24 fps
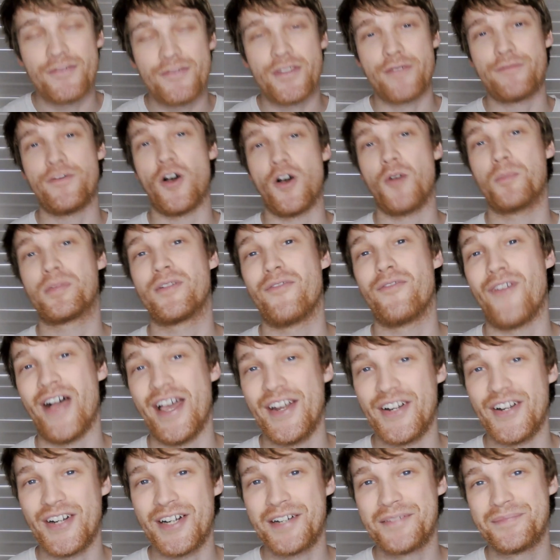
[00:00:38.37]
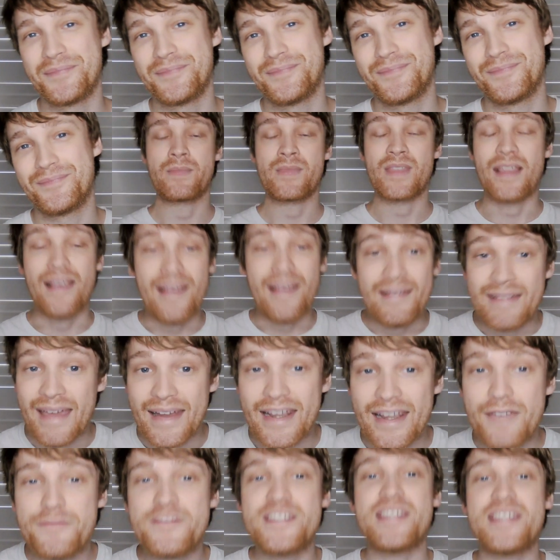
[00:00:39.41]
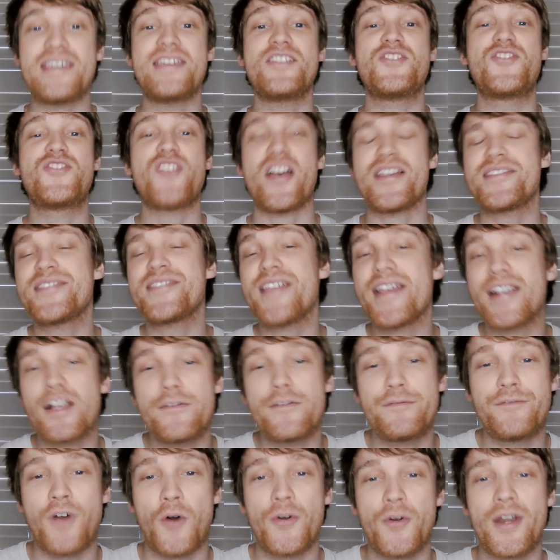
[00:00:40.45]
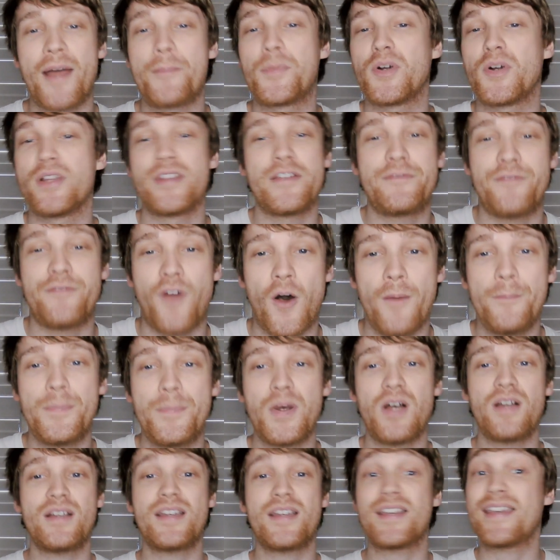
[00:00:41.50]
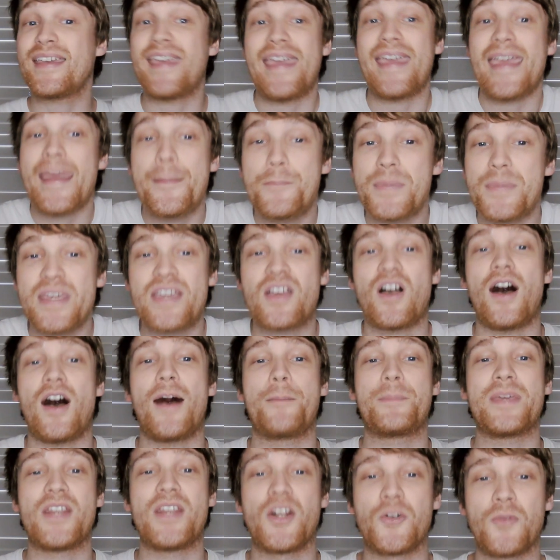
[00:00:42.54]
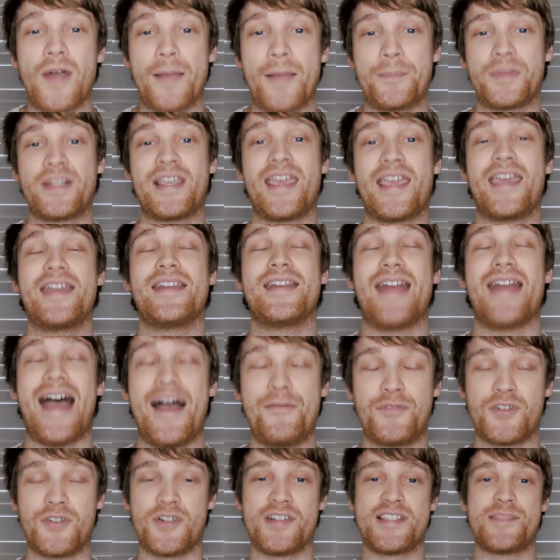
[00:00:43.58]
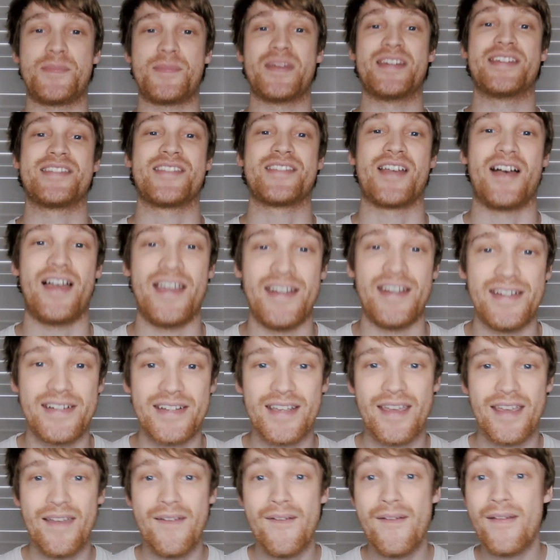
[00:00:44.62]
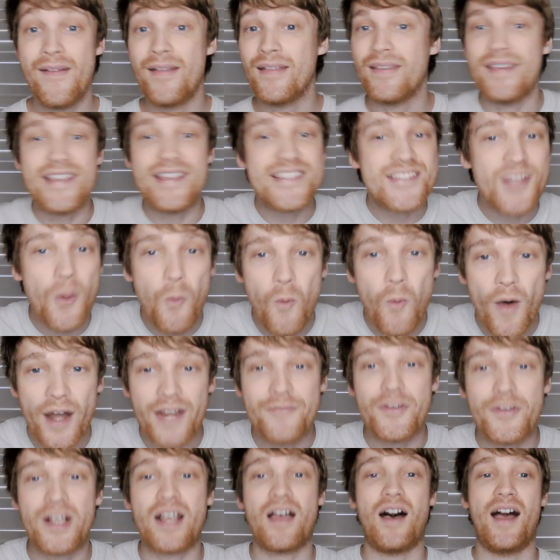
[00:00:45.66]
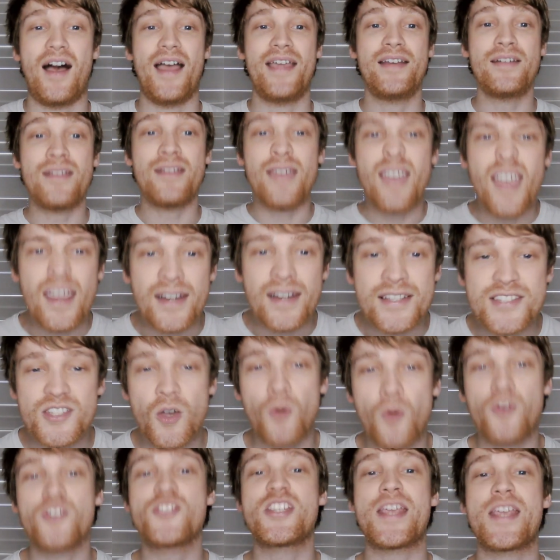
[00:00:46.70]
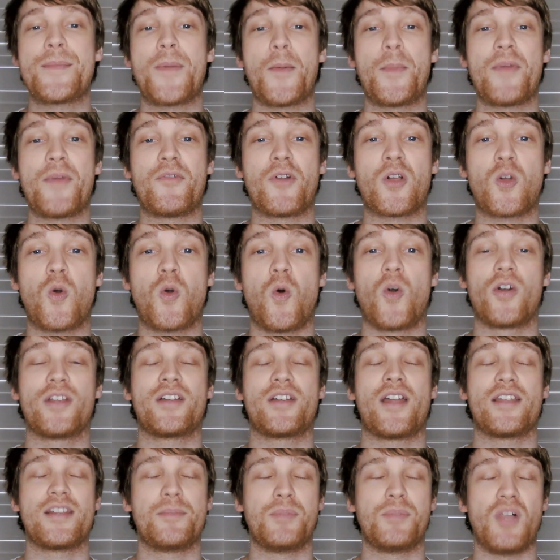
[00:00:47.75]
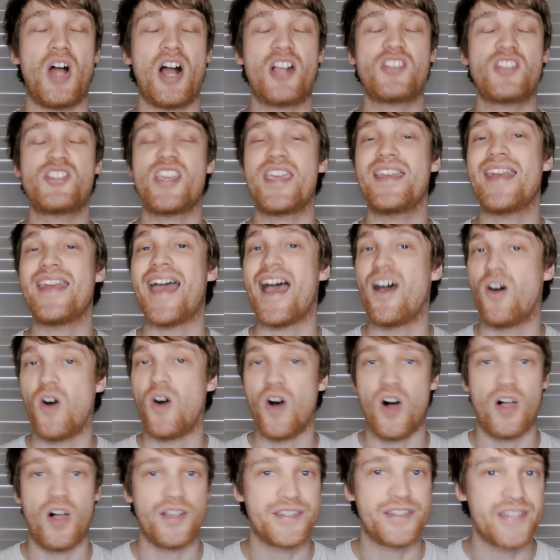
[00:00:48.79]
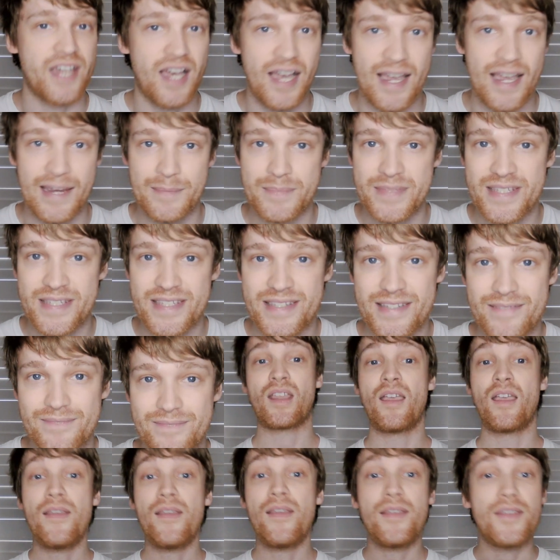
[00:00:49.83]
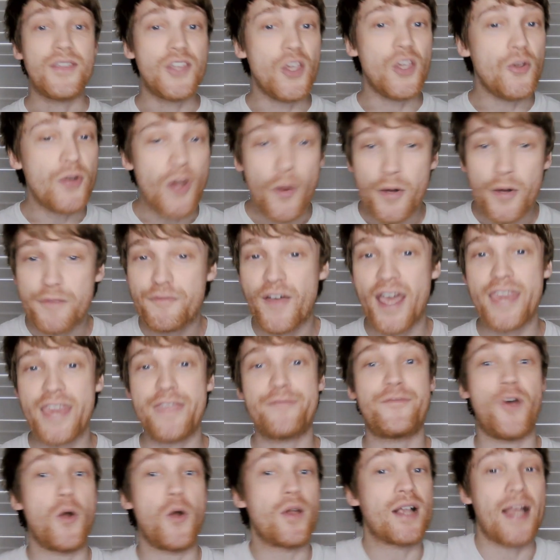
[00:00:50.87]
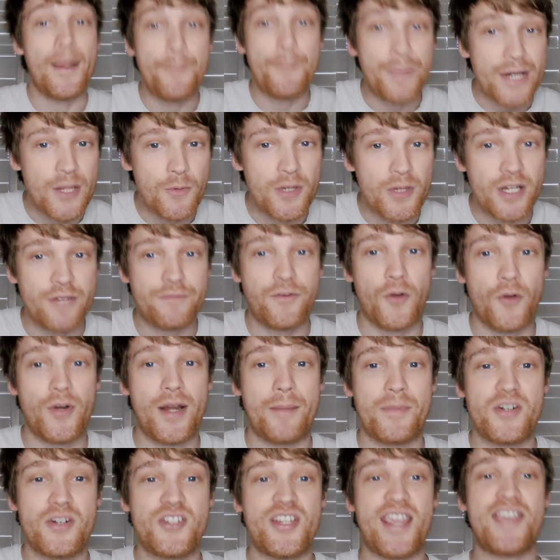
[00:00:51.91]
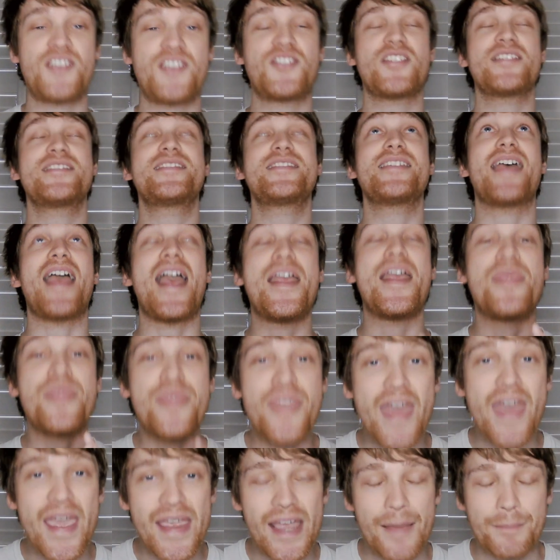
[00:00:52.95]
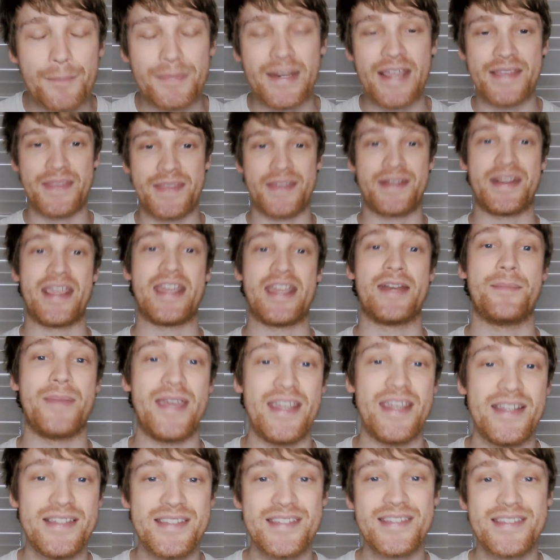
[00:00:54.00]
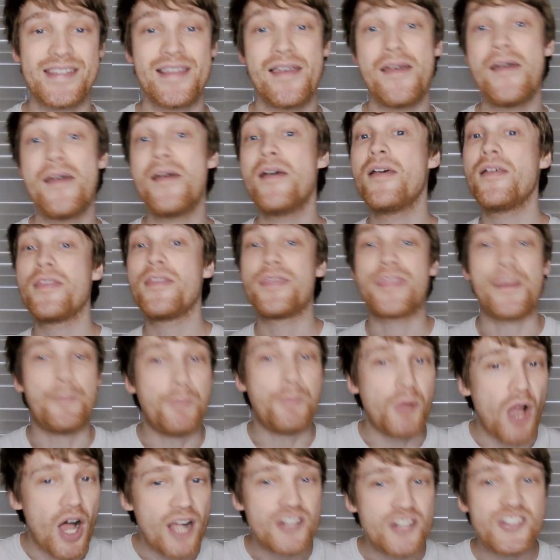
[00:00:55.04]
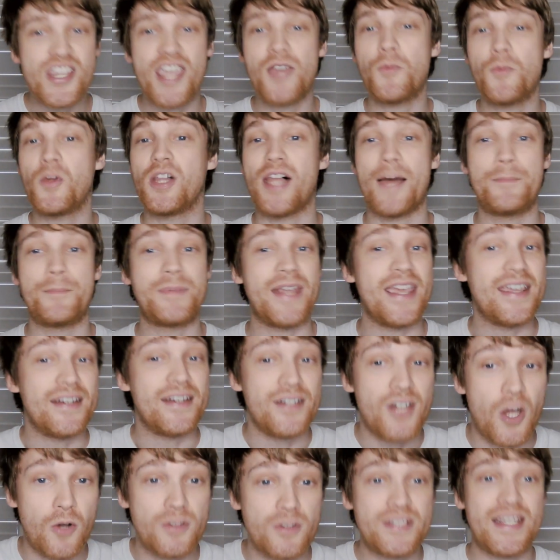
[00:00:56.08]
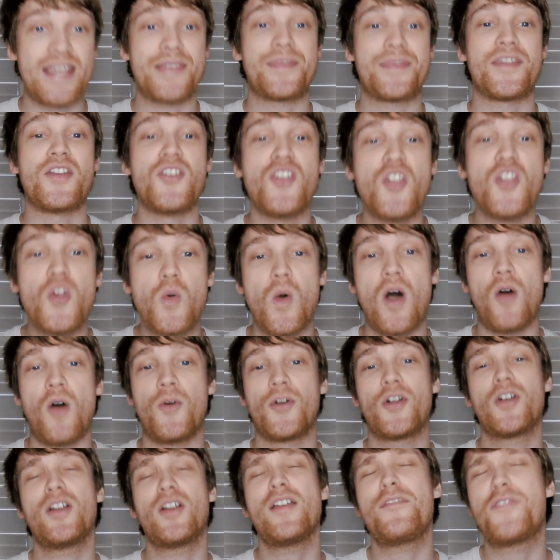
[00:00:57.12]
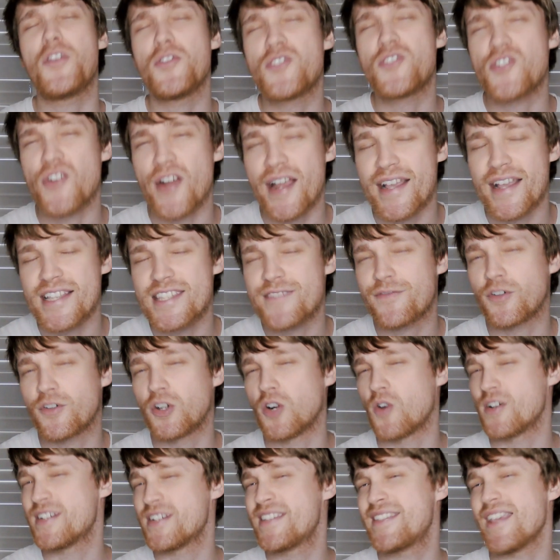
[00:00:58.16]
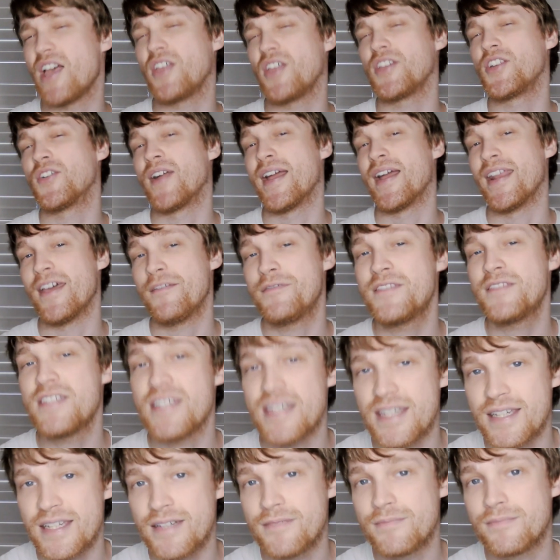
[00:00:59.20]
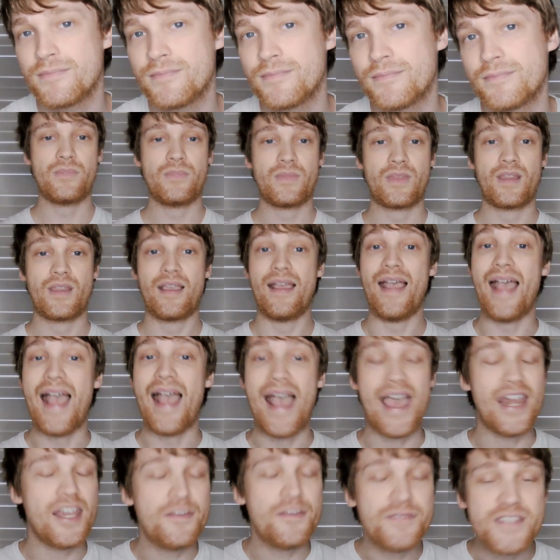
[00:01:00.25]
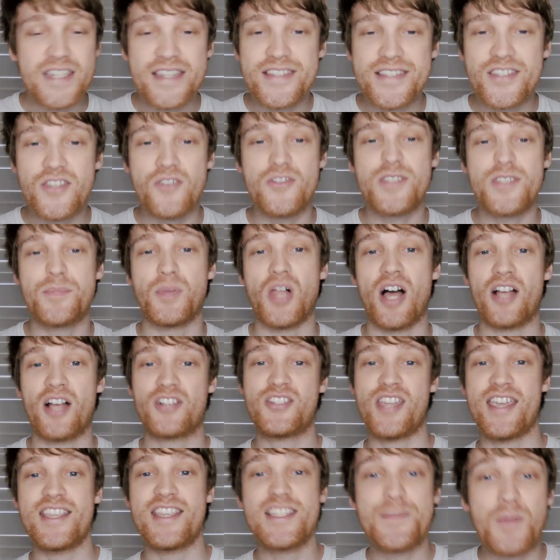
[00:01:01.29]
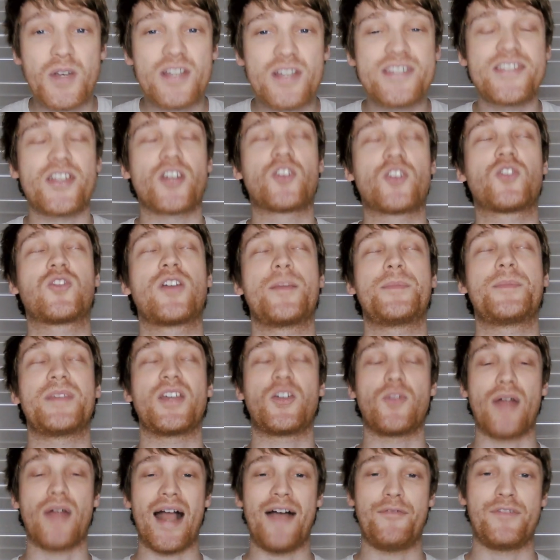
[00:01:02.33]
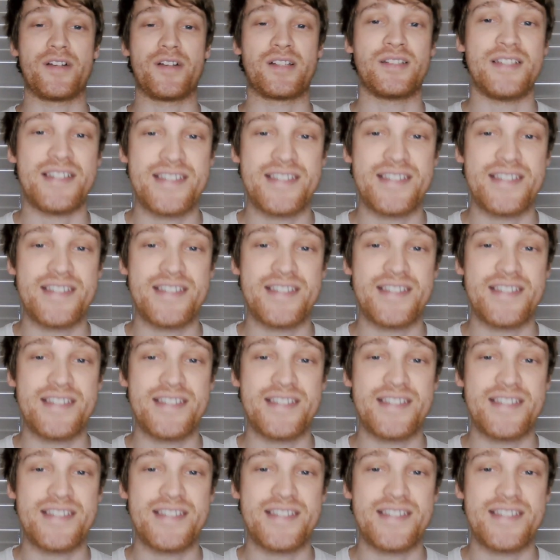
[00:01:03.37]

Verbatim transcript: of the phone provider. An NFT, just like a phone number in the phone book, can't be copied or replicated after it's been designed. It's a one-of-a-kind, and its ownership will be recorded on the blockchain at all times. You notify the phone company when your phone number changes, and they update the database. The blockchain will update and notate the new owner if you transfer or sell your NFT. NFTs use blockchains because they're cryptographically